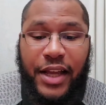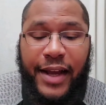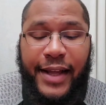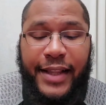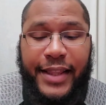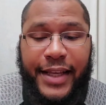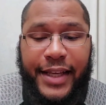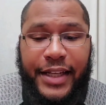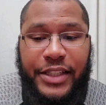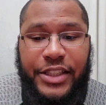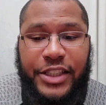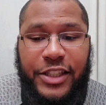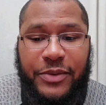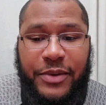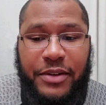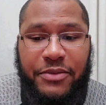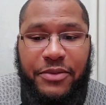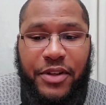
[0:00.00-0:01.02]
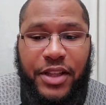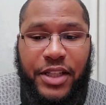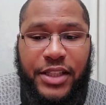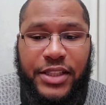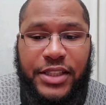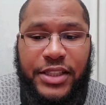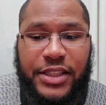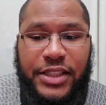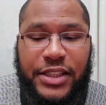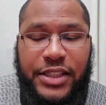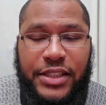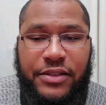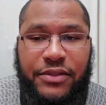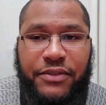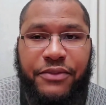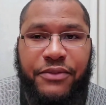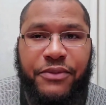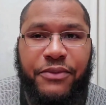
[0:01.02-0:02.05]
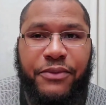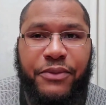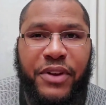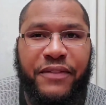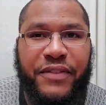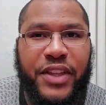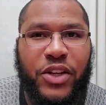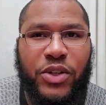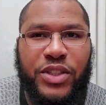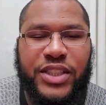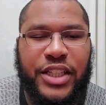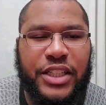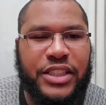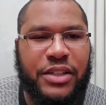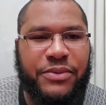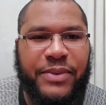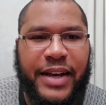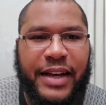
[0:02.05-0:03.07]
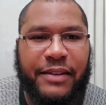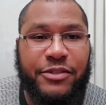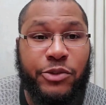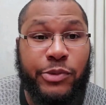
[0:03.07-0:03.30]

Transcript: And then she went for the 50 or 65.